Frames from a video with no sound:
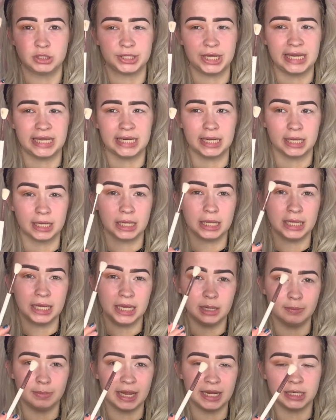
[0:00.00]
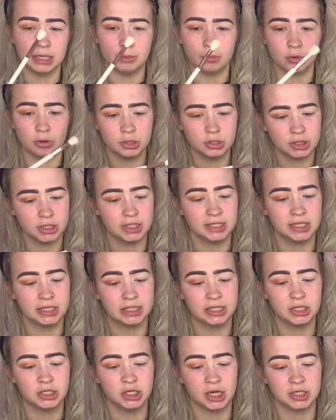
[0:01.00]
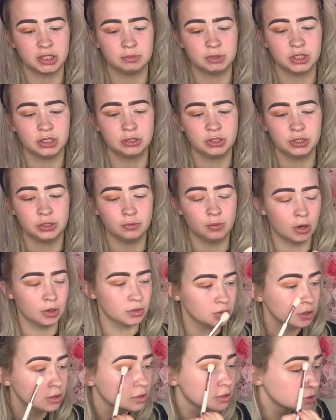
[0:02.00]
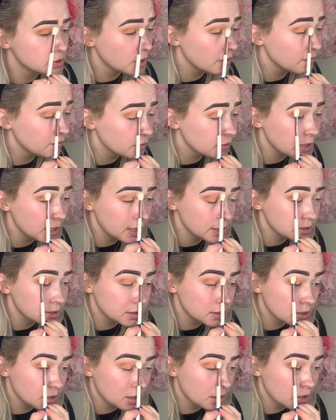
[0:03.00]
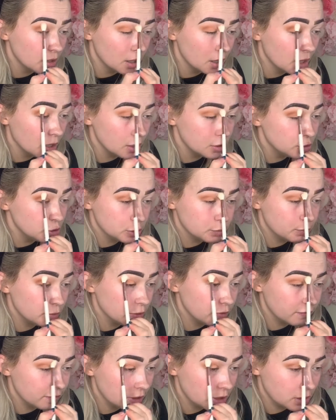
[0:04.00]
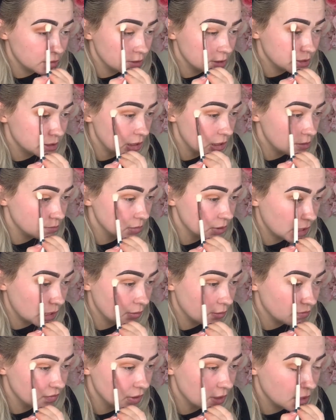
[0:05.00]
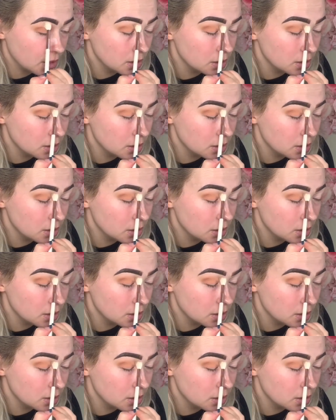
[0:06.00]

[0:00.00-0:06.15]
taking a clean blending brush, this is the Jessup's 221 Luxe Soft Crease, and just buffing the seams out of there.